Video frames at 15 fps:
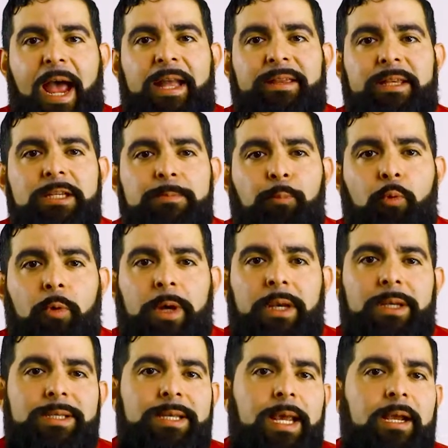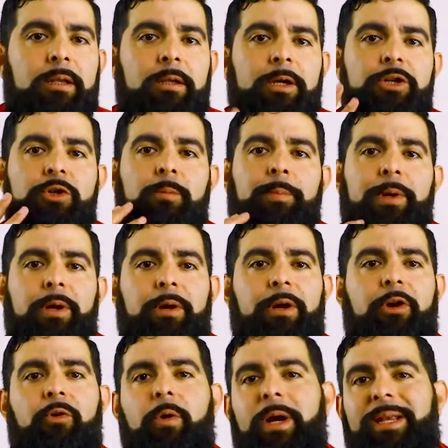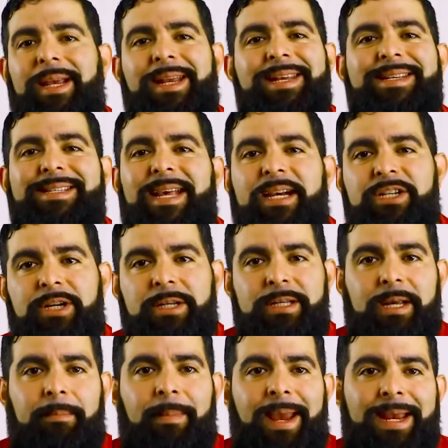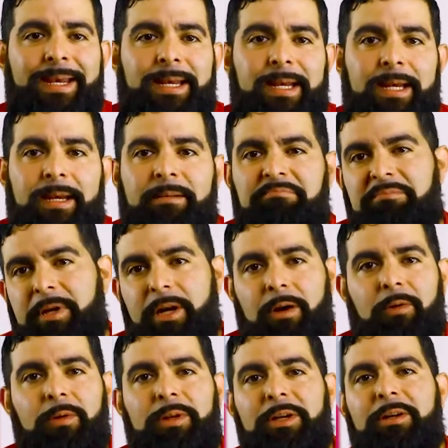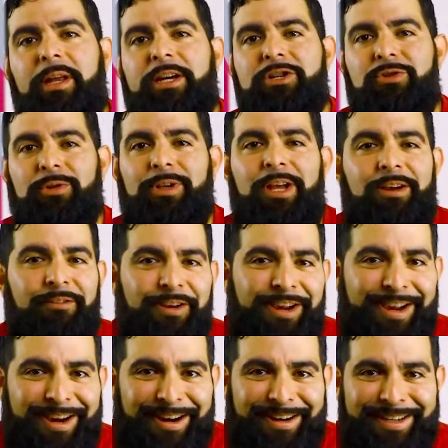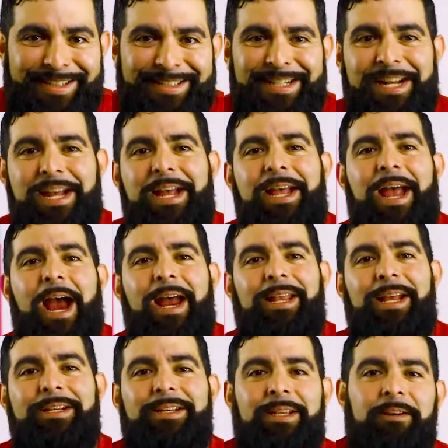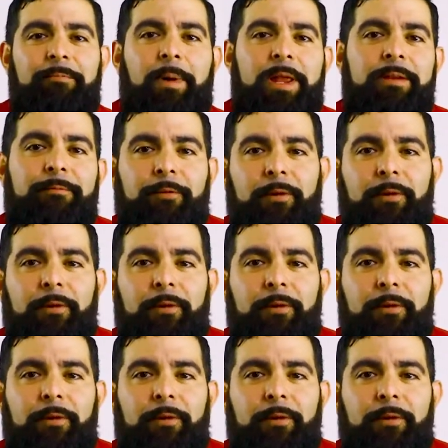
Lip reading: At this point, take a look at your beard and correct any sections that may need, a little extra love and care. I like to live by the